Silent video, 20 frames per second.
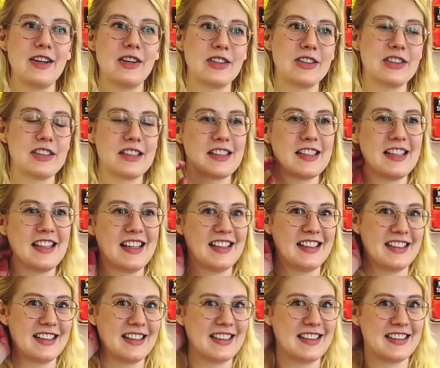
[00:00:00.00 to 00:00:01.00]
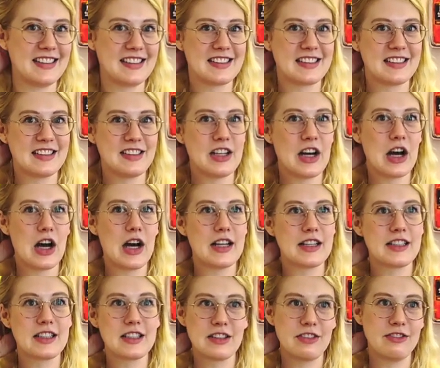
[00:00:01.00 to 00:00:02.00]
art scene is
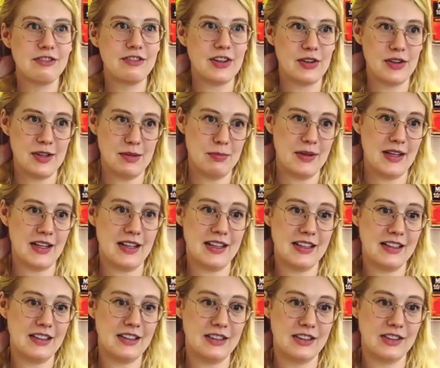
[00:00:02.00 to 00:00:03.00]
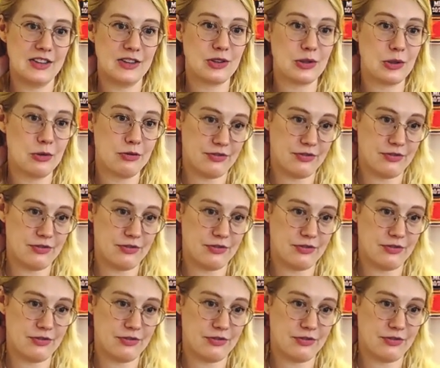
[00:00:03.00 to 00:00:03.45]
not very big so